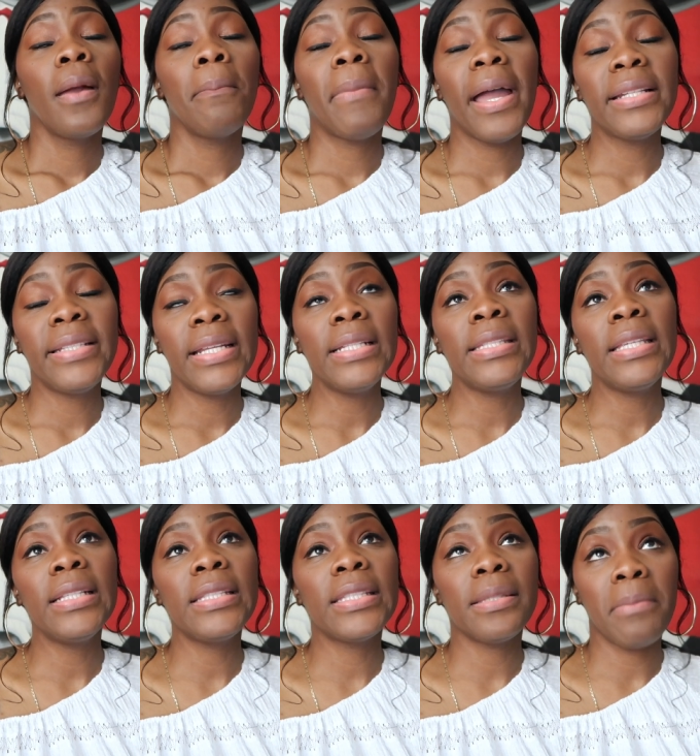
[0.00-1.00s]
My
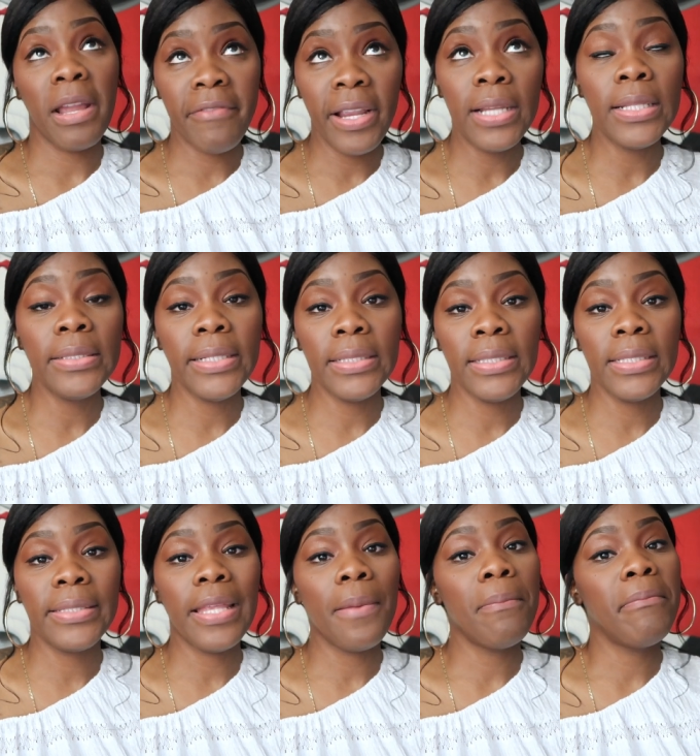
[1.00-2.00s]
dentist, my regular
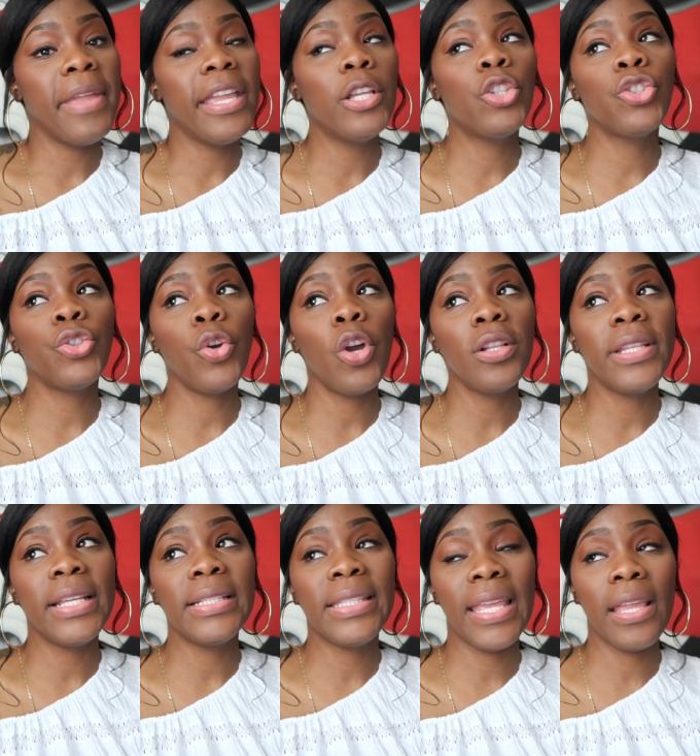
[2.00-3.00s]
dentist said make sure
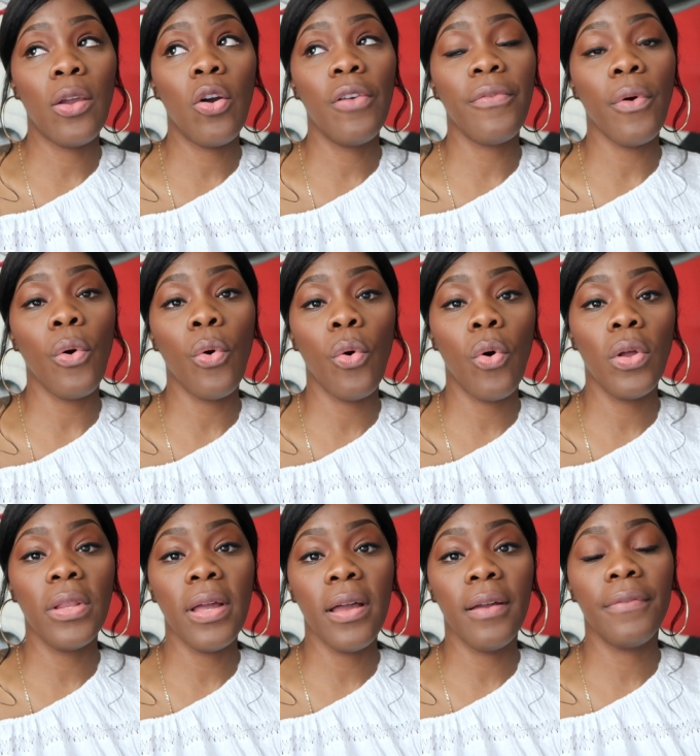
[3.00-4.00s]
they take off
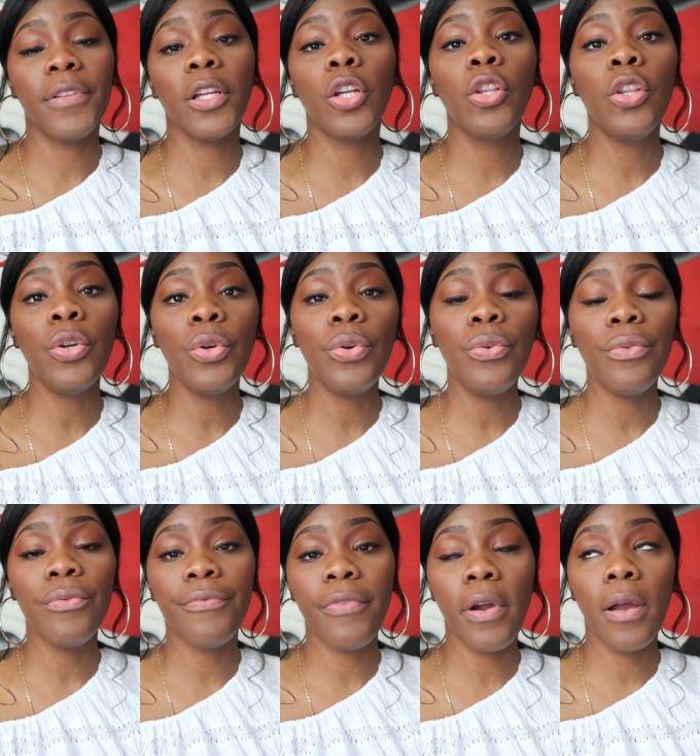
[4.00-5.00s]
all of the
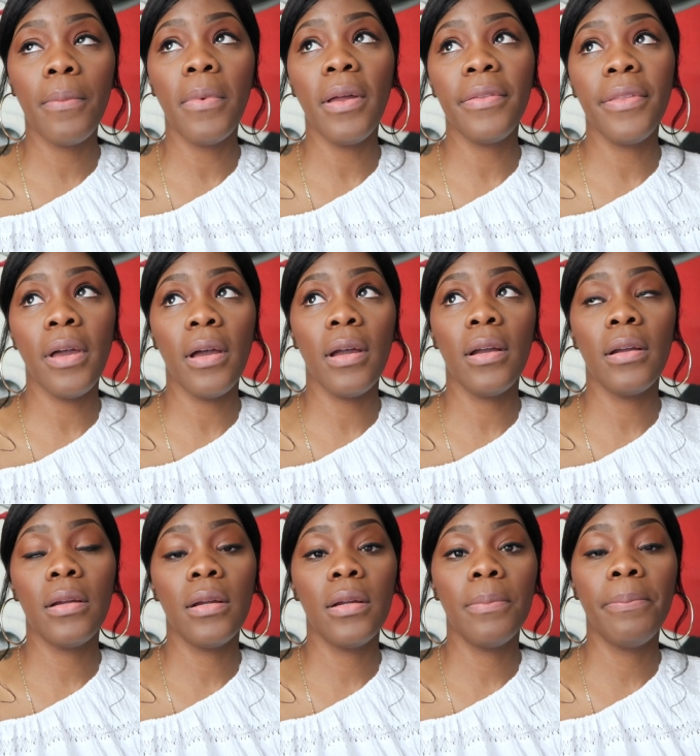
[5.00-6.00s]
glue from
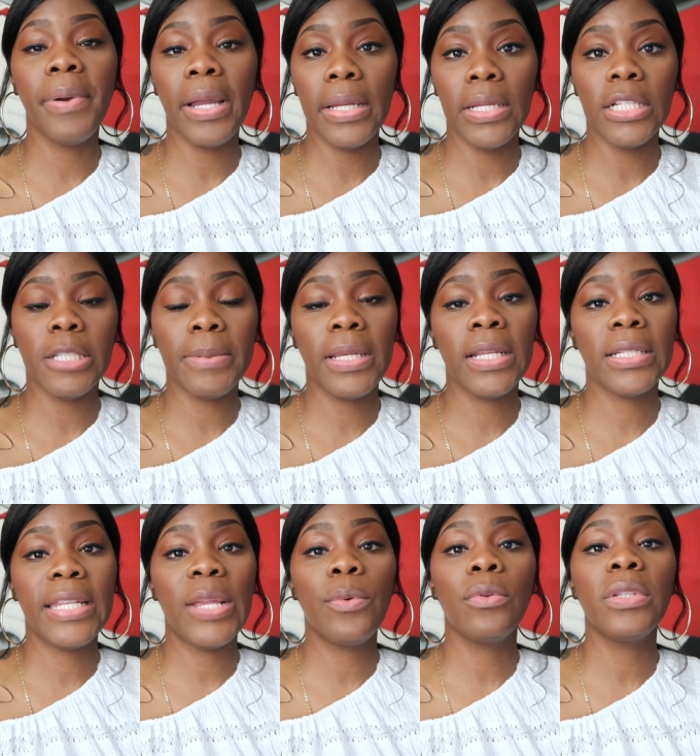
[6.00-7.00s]
the buttons
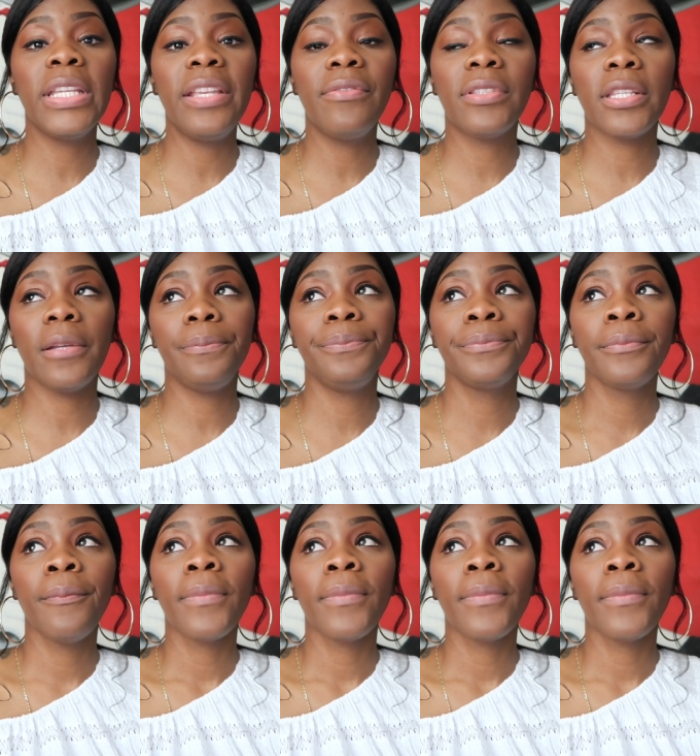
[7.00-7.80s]
because they will leave some.